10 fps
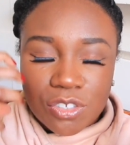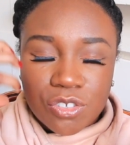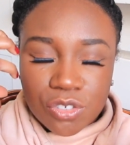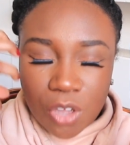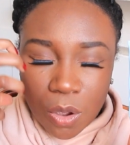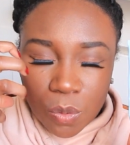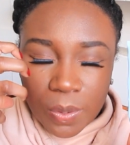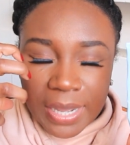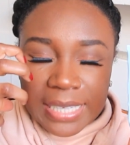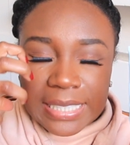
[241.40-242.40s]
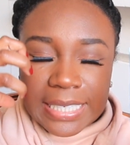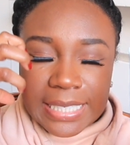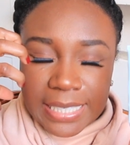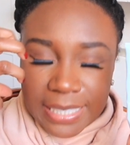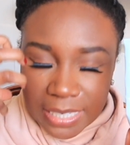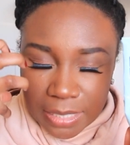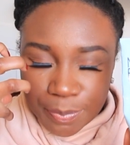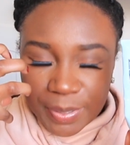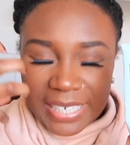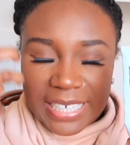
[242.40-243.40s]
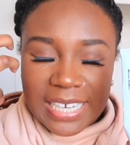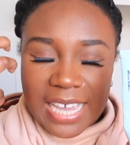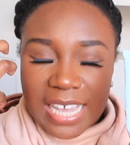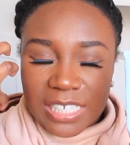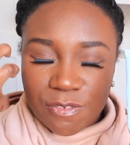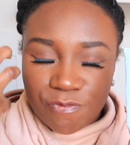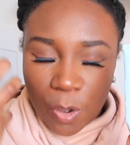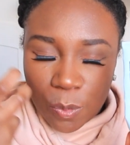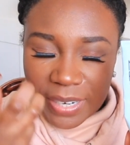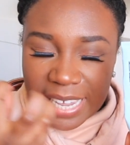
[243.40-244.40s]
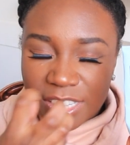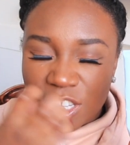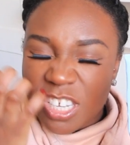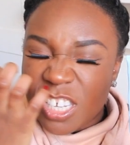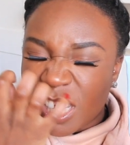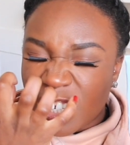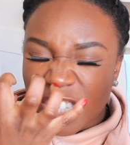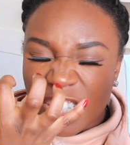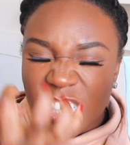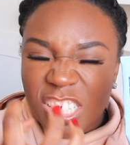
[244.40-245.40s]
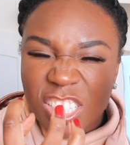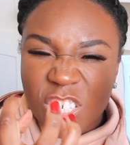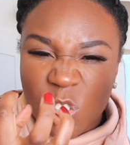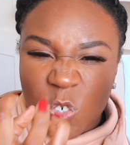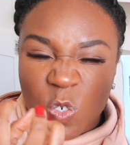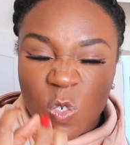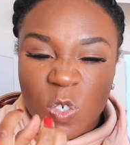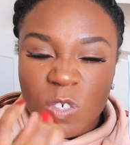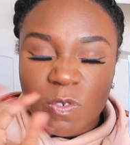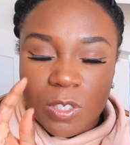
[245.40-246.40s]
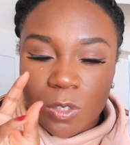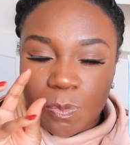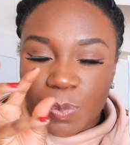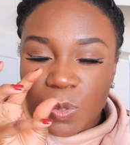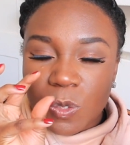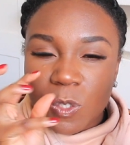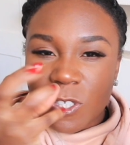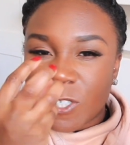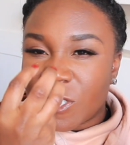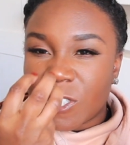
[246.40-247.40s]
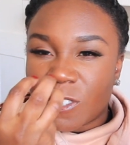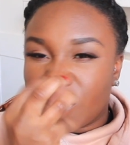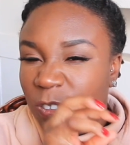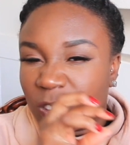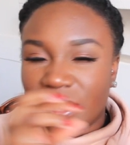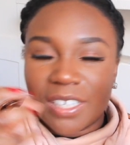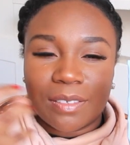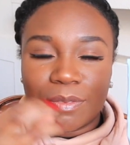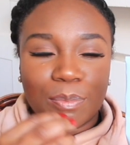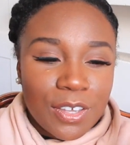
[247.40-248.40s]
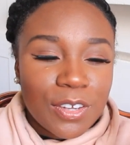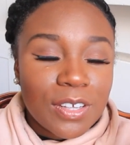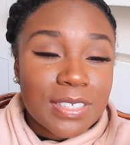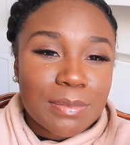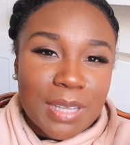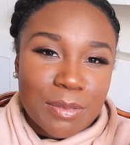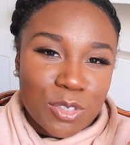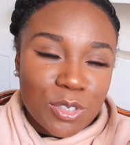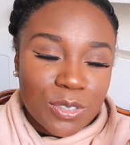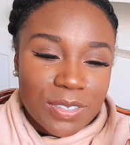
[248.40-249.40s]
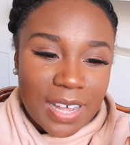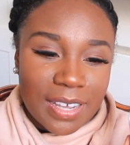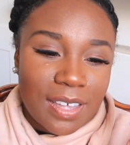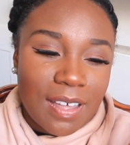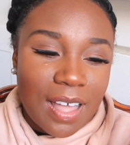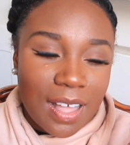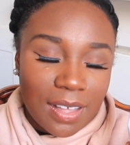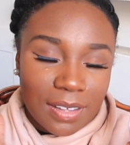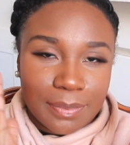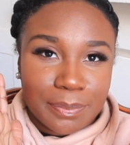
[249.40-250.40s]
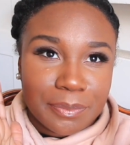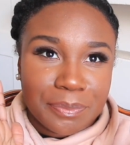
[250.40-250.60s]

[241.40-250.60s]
so deeply exfoliate. It gets into all of those pores and just... It. You know, sometimes you use like a